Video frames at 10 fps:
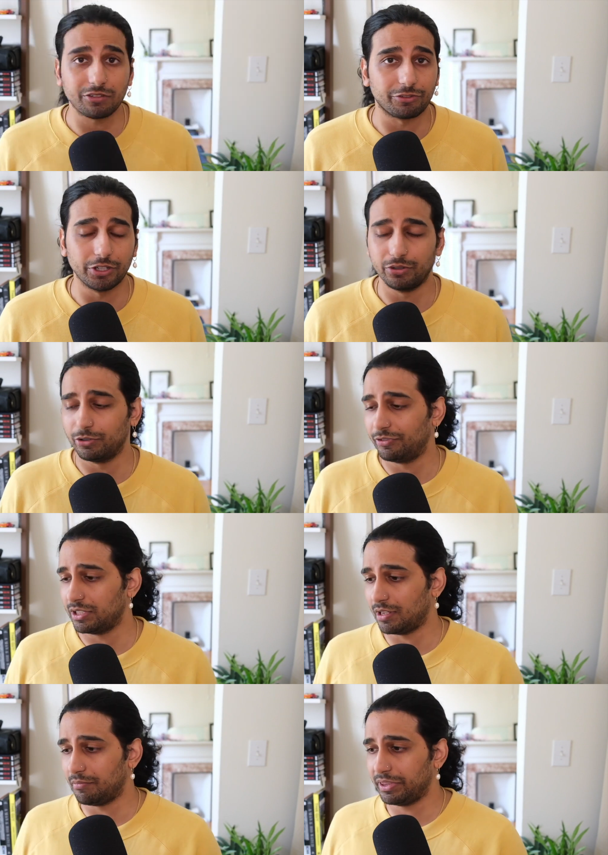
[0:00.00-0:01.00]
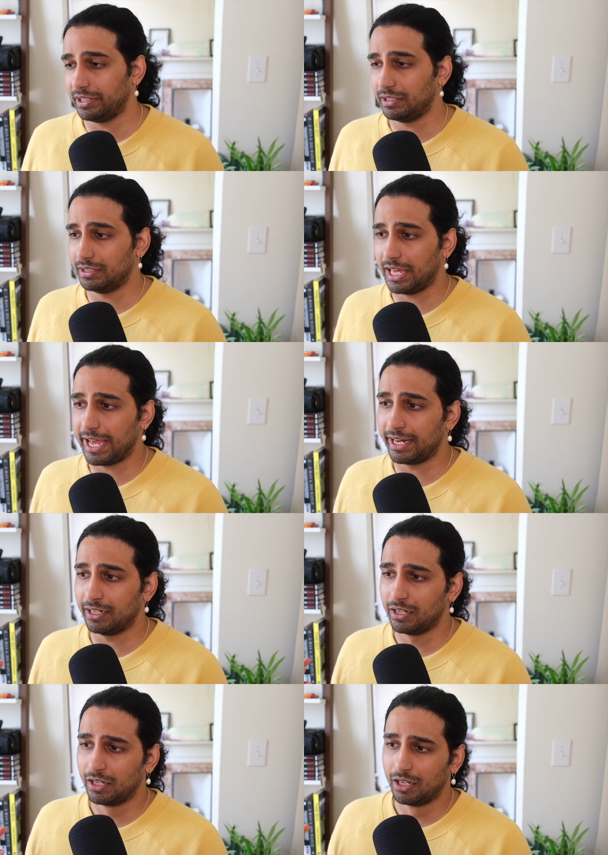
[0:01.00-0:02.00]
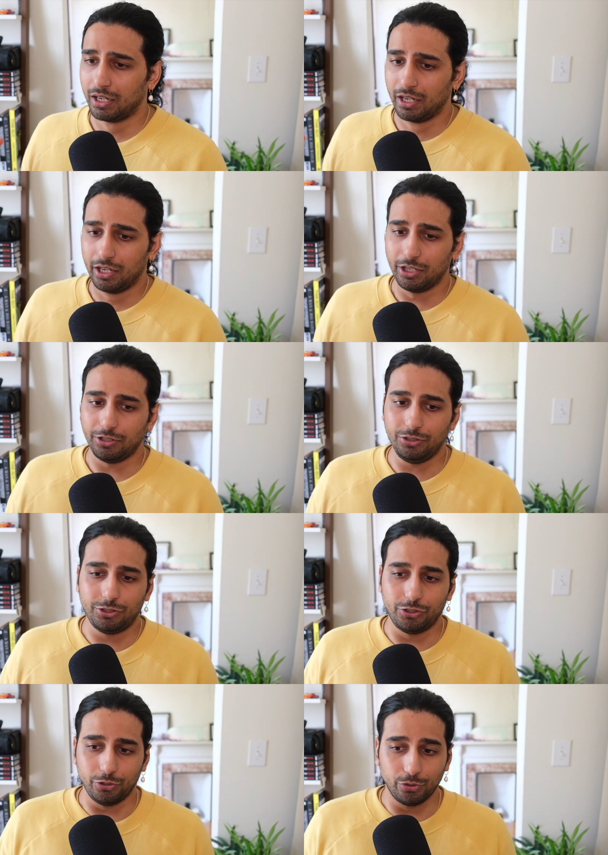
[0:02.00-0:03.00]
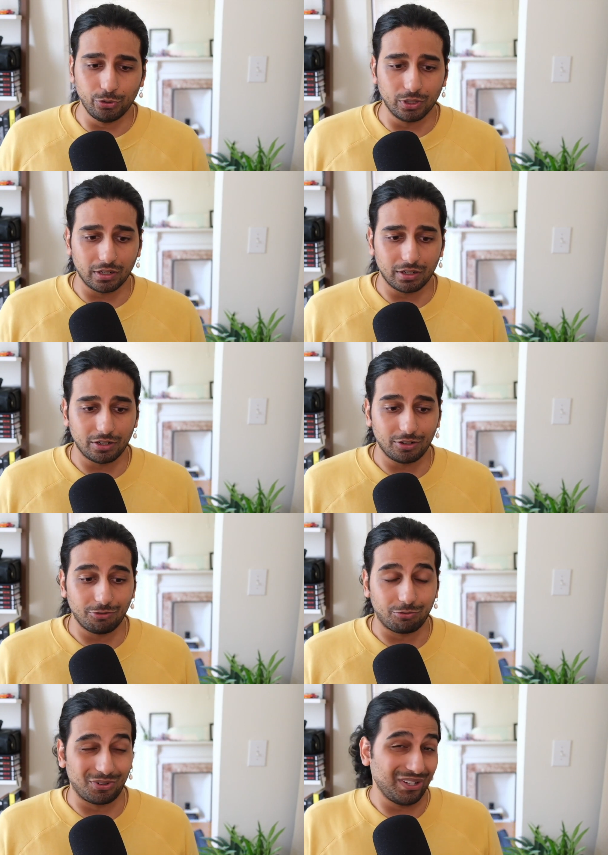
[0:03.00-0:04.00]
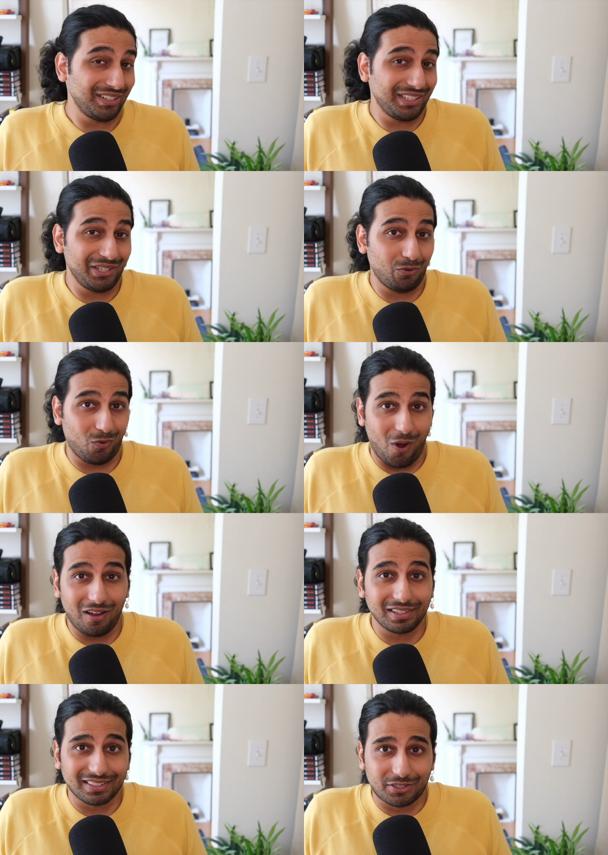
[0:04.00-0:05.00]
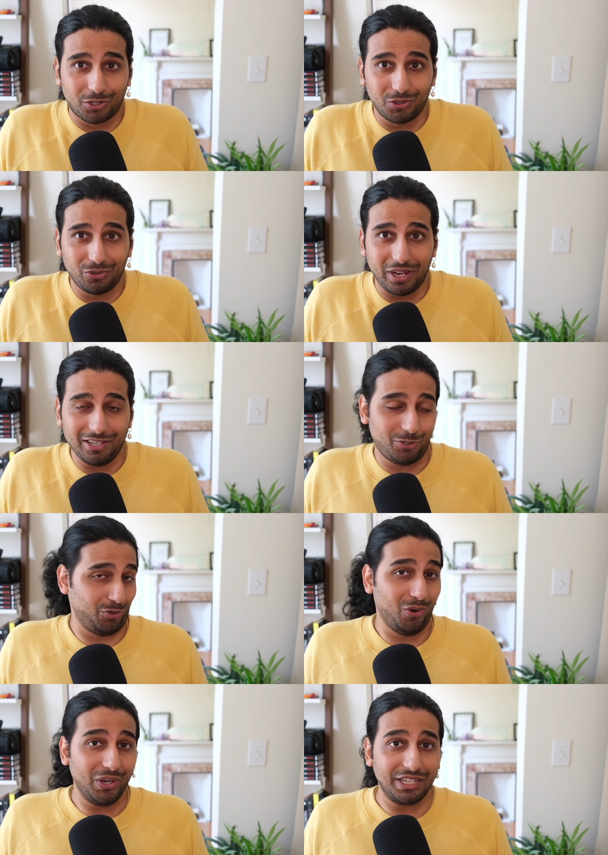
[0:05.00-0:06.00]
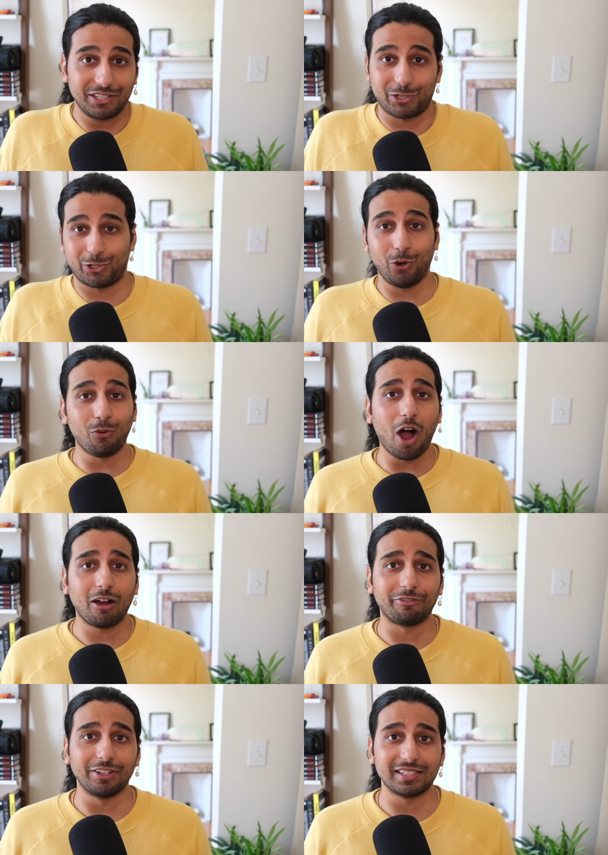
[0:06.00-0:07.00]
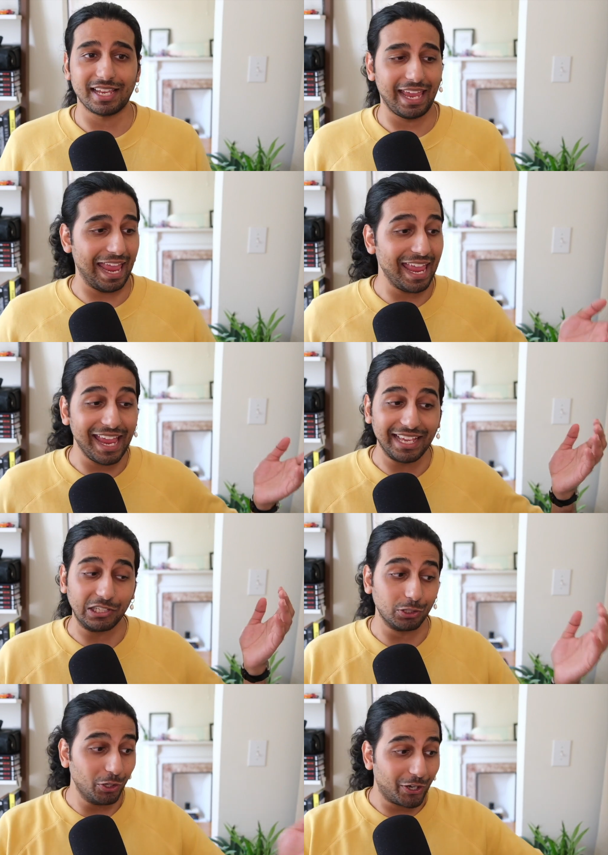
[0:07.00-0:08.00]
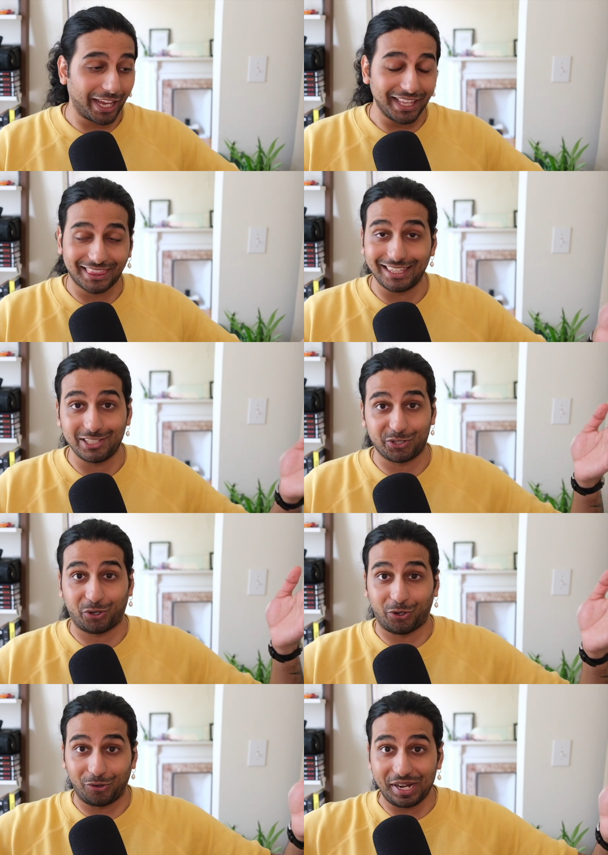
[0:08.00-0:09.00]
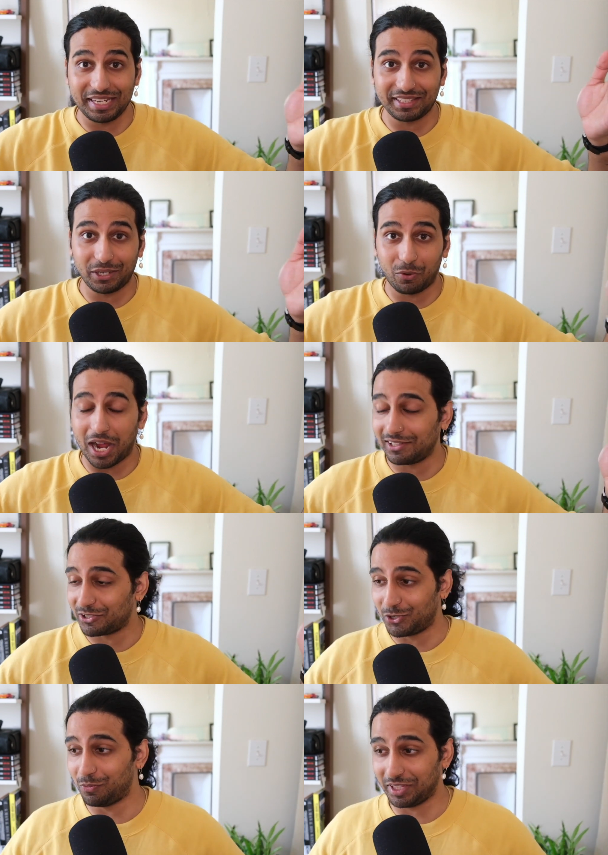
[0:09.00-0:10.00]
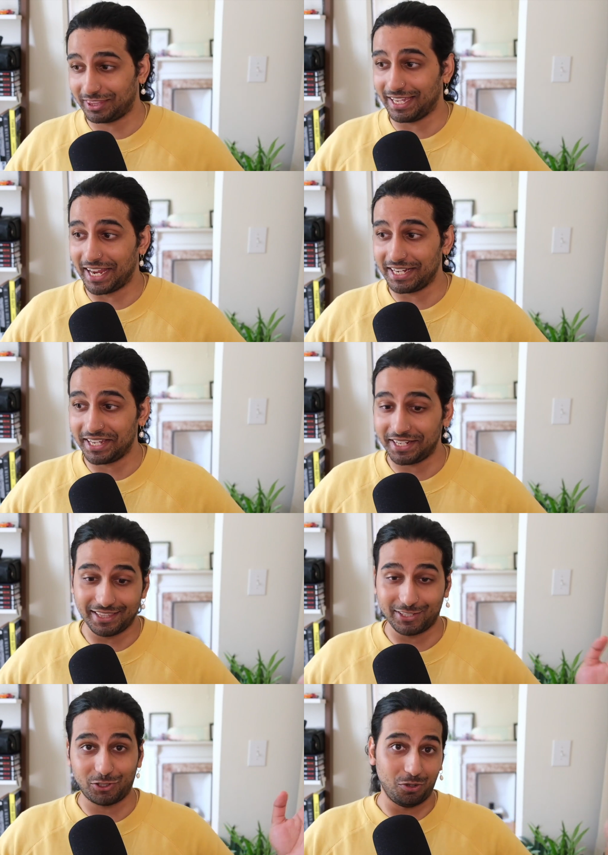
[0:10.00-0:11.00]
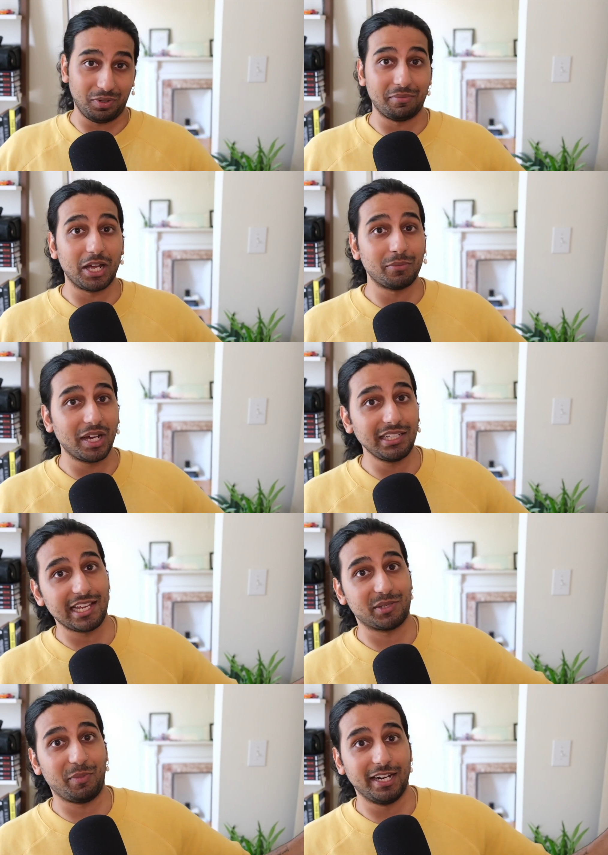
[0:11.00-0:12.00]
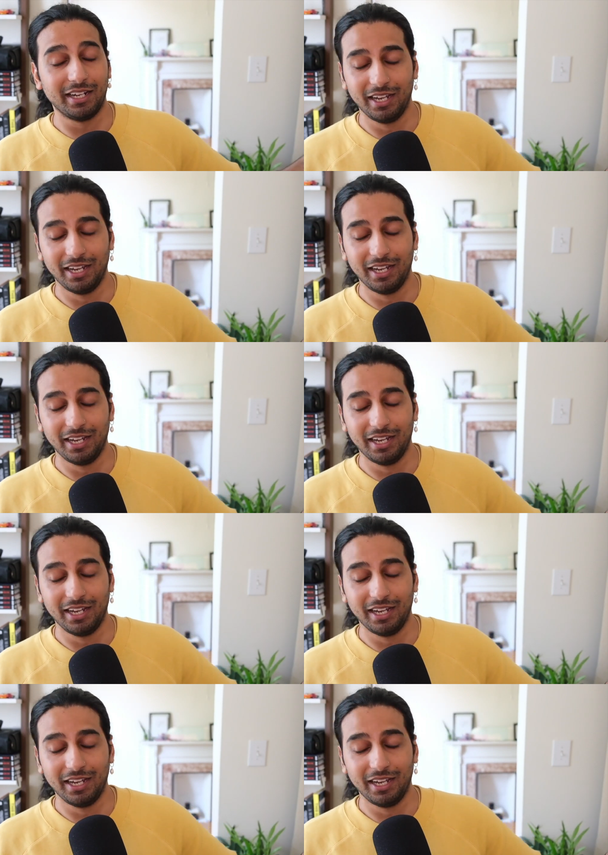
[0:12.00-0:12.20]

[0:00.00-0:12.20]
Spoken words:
for you, if it's something that you really want to enjoy and show off and say, hey, look at this crazy, wild, stupid thing I did and this stupid amount of money I spent,